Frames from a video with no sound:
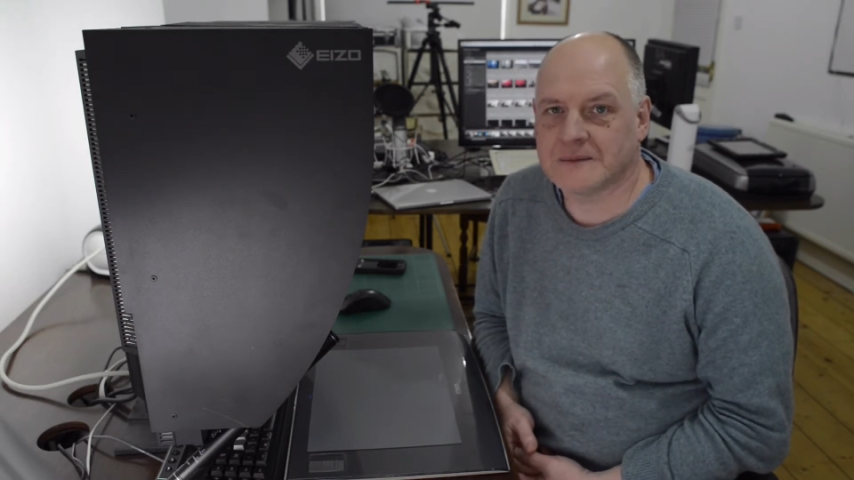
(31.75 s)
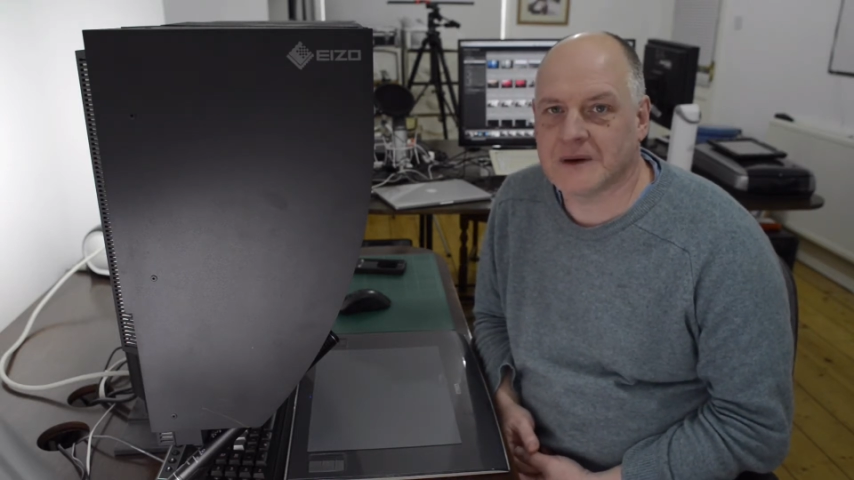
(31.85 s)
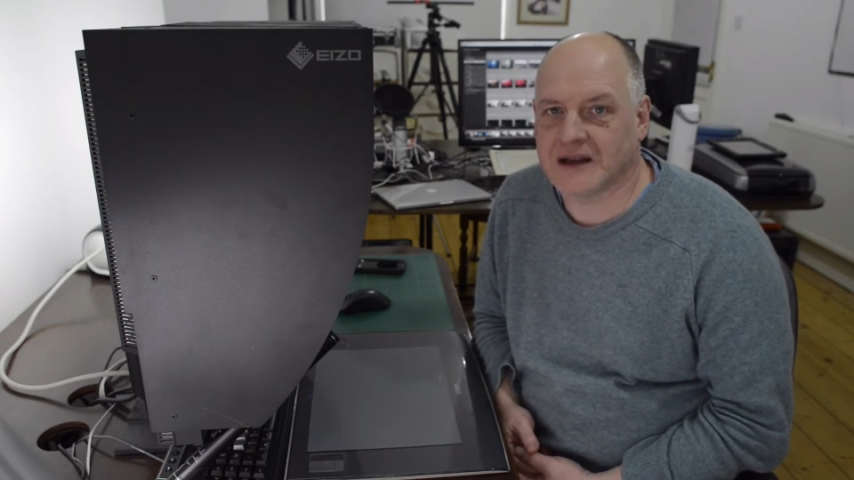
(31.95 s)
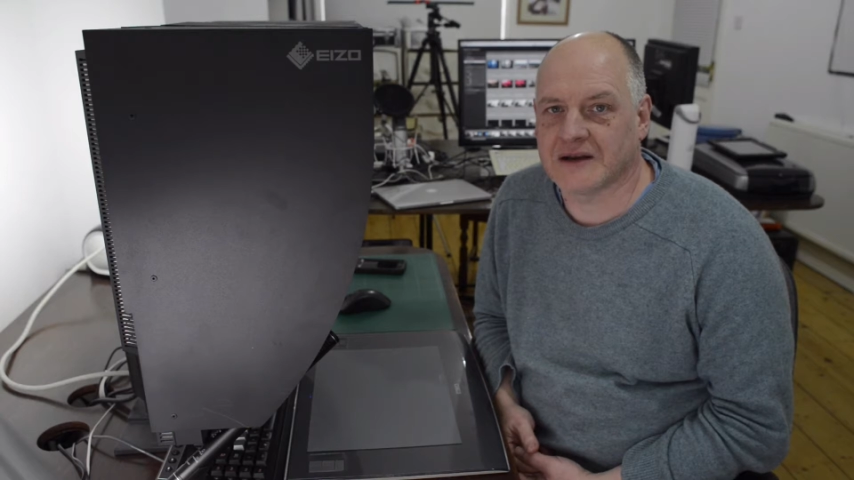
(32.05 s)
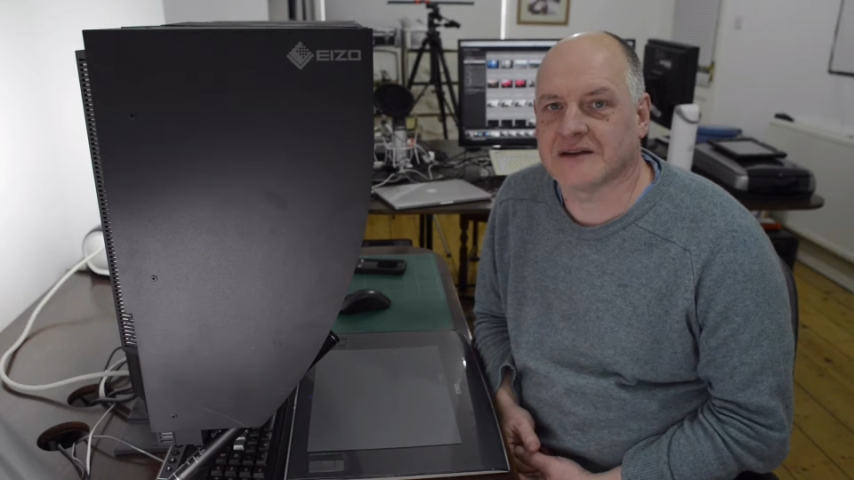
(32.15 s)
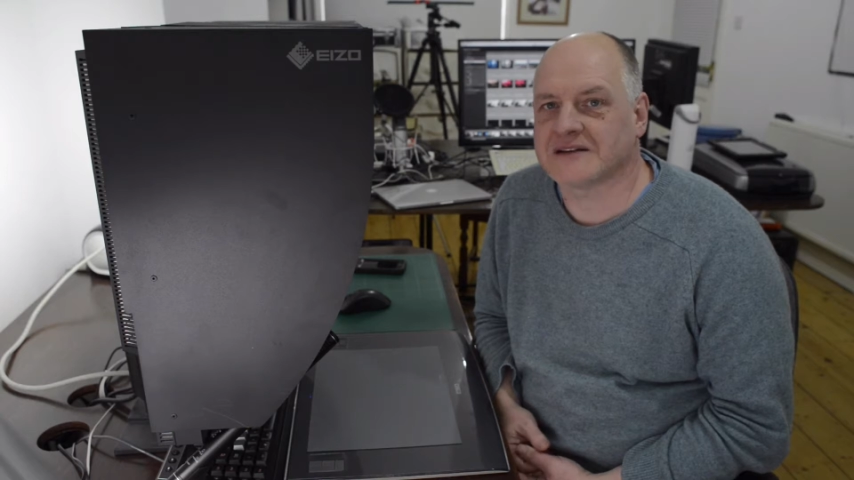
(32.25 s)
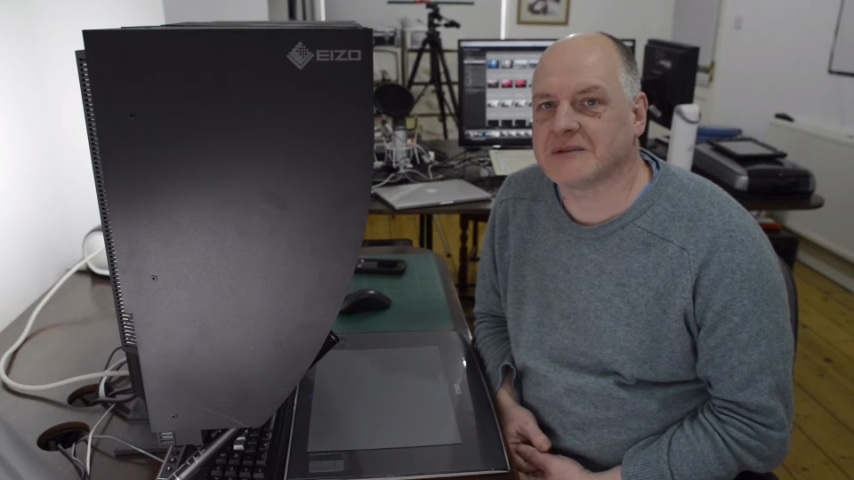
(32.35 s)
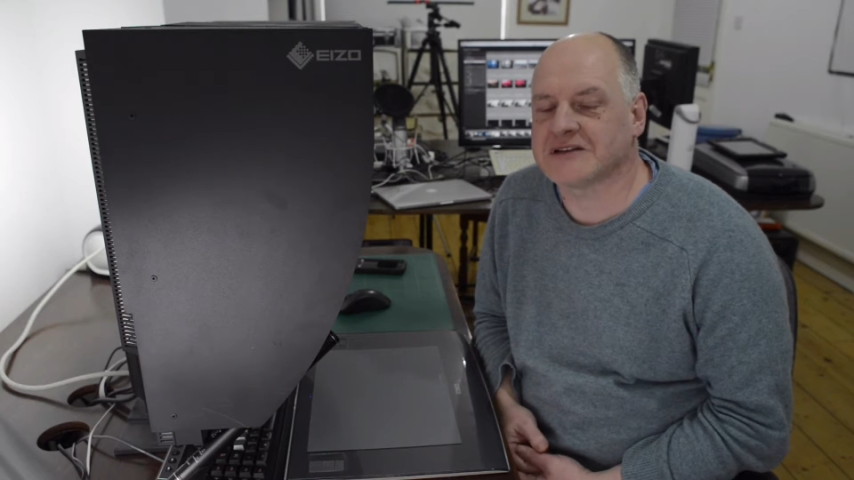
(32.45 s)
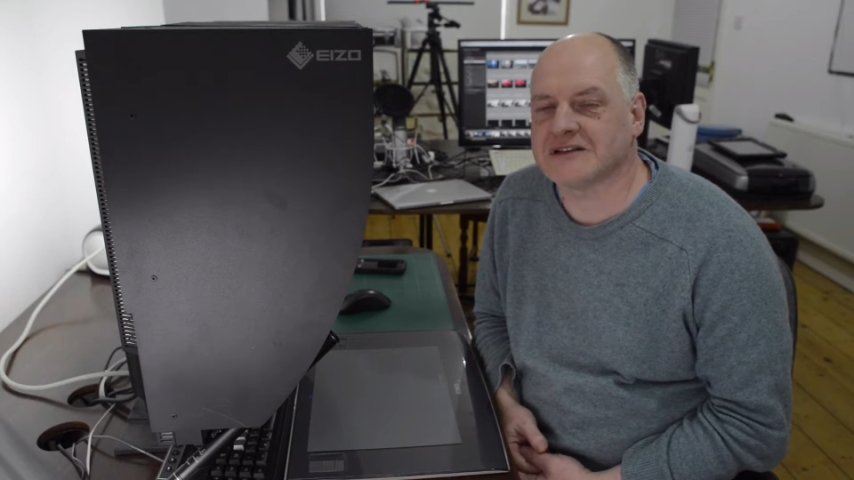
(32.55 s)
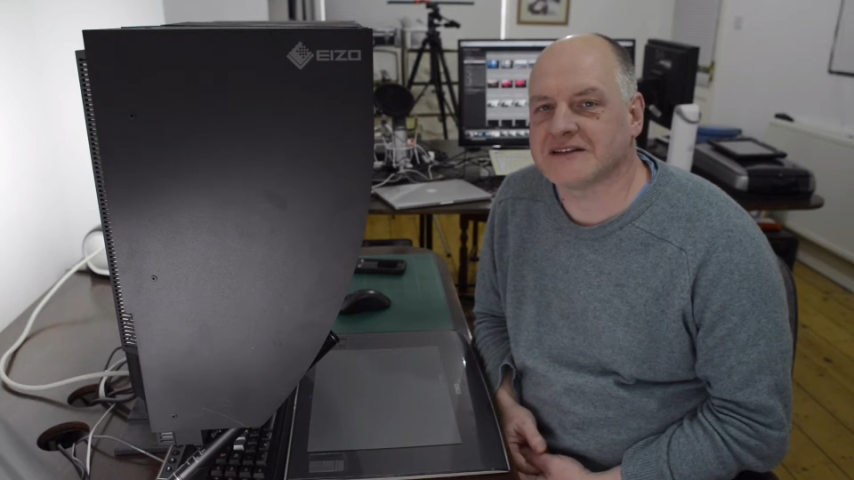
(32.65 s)
and other
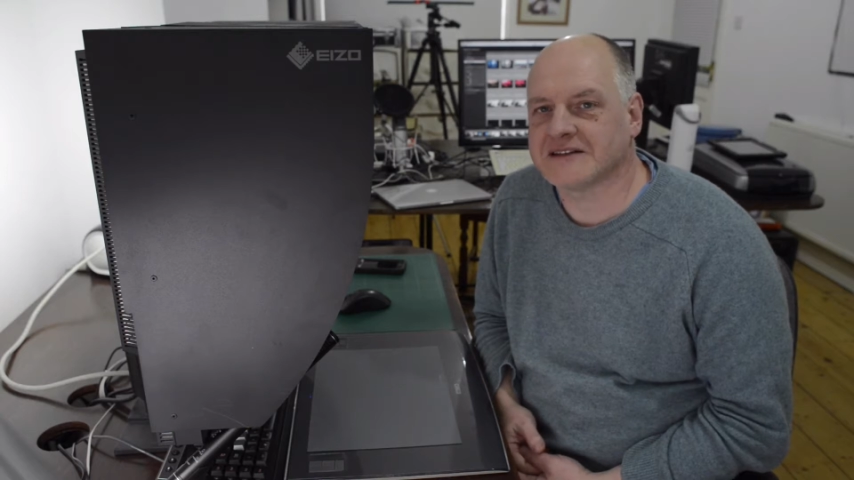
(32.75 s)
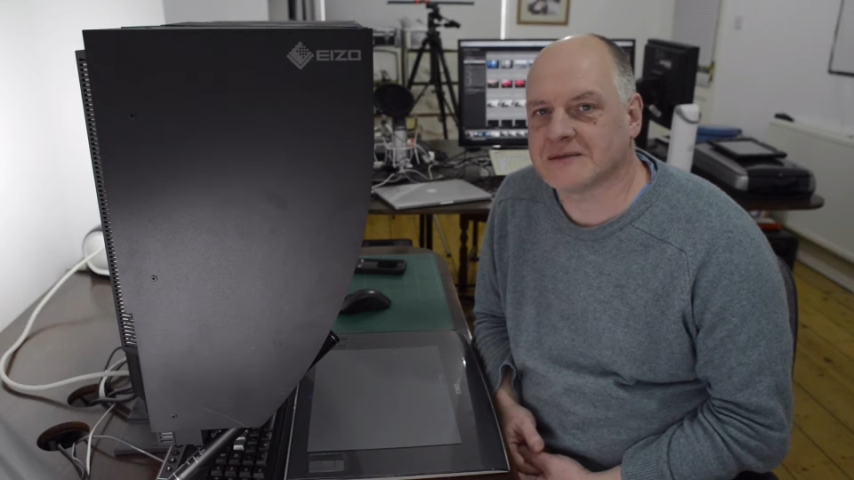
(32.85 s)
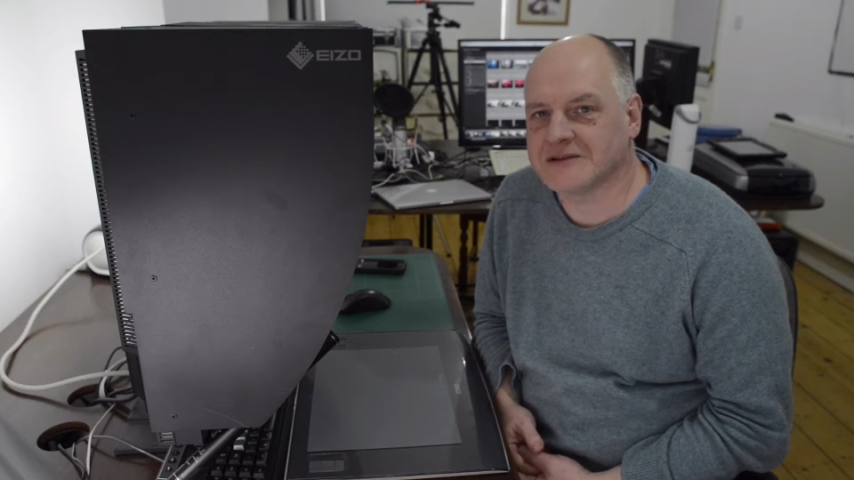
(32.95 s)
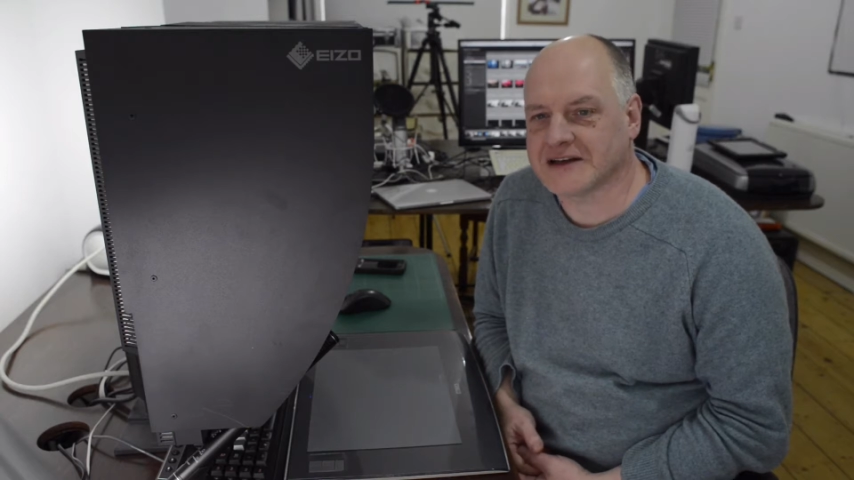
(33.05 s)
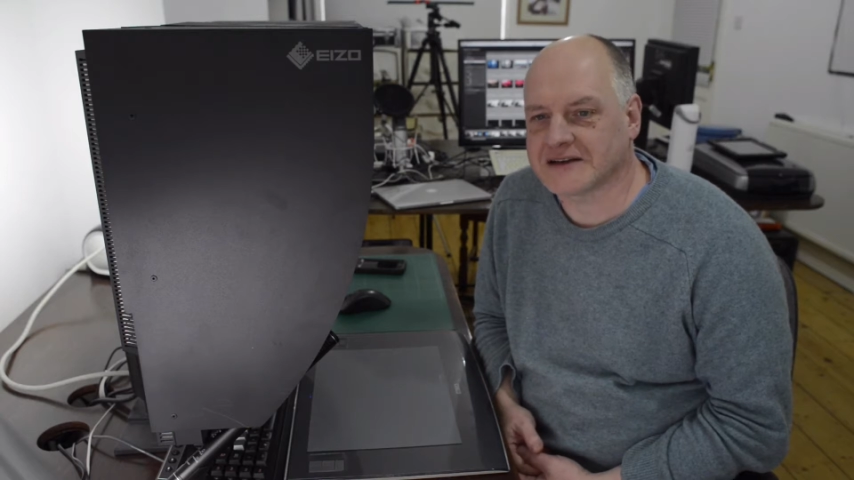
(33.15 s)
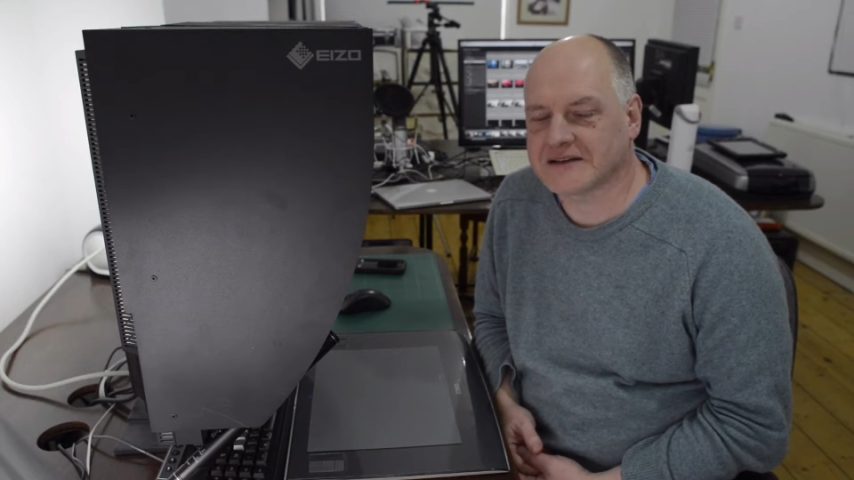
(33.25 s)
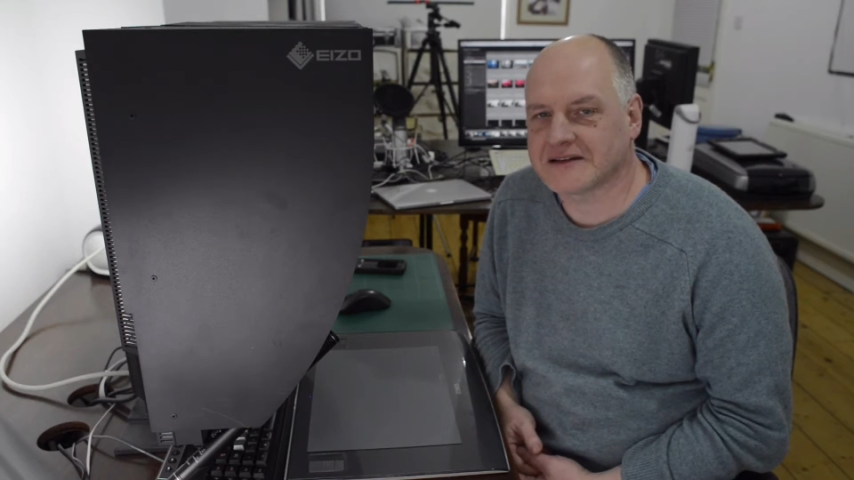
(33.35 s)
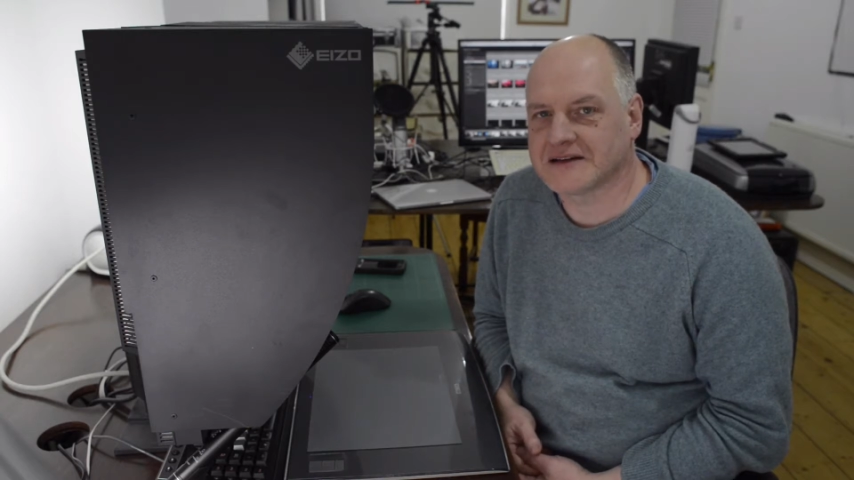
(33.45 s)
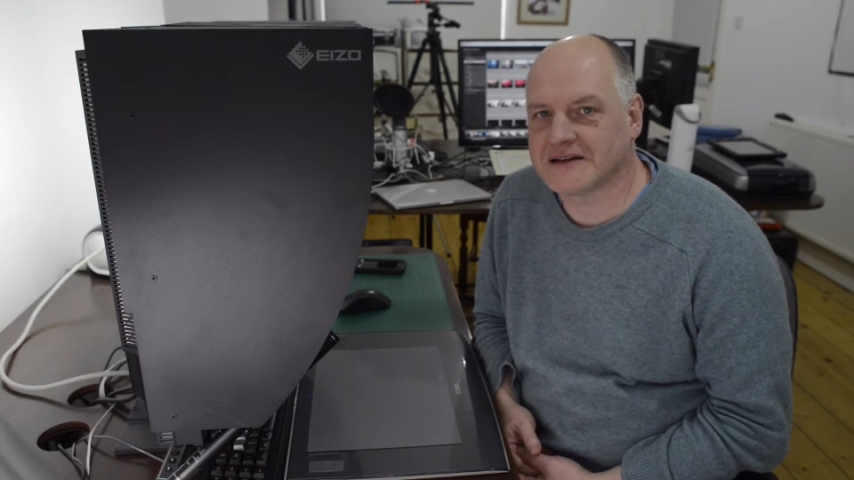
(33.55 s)
specialist subjects.